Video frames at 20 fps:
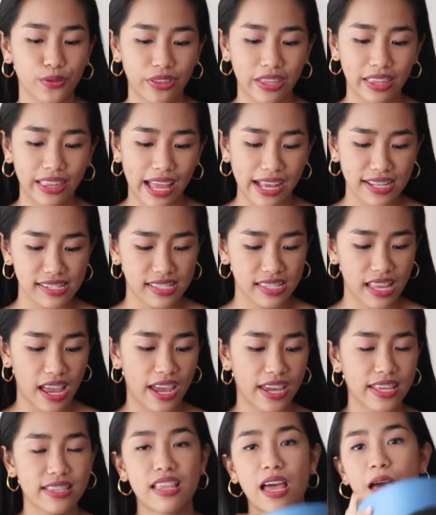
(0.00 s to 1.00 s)
to the last
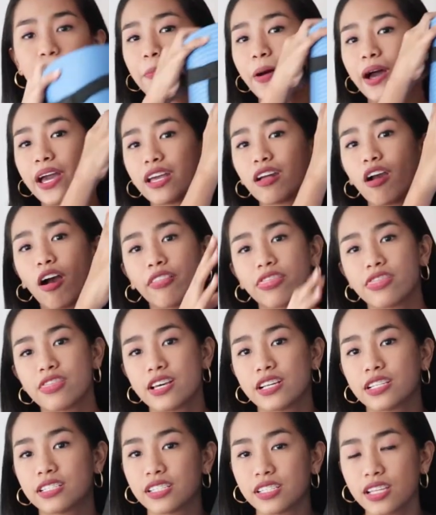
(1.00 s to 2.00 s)
item, I got
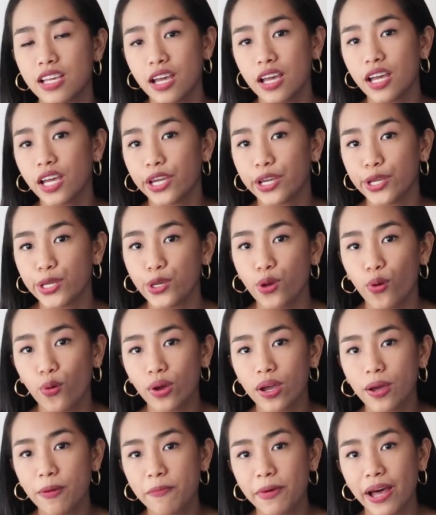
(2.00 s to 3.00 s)
this
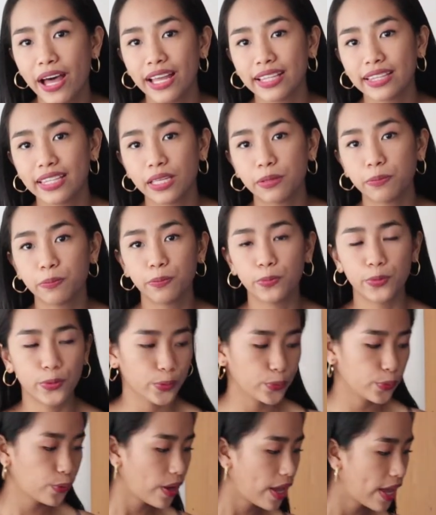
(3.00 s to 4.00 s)
yoga mat in
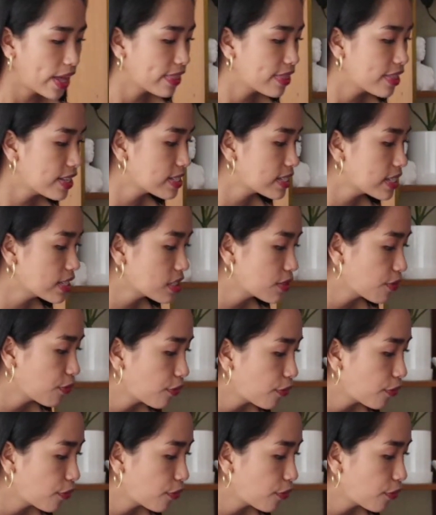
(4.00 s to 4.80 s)
blue and this is